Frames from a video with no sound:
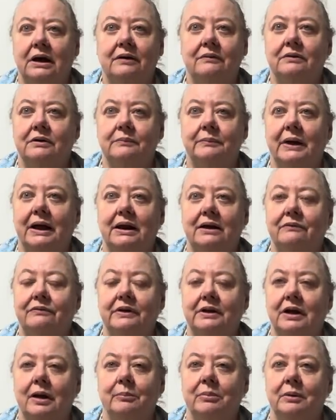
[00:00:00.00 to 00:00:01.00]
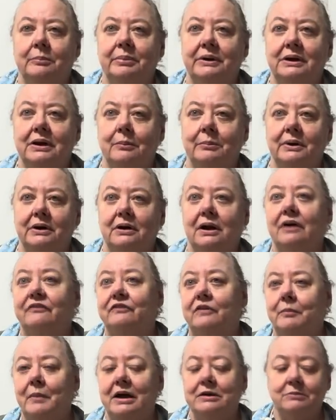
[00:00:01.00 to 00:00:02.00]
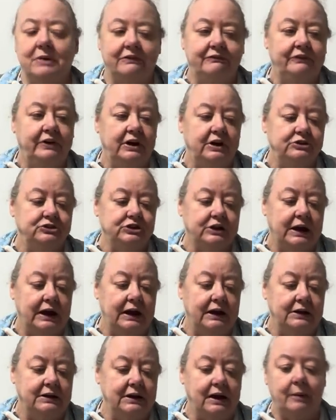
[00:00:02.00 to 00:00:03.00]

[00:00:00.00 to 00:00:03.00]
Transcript: About everything I put peanut butter in. Like if I make my fudge candy,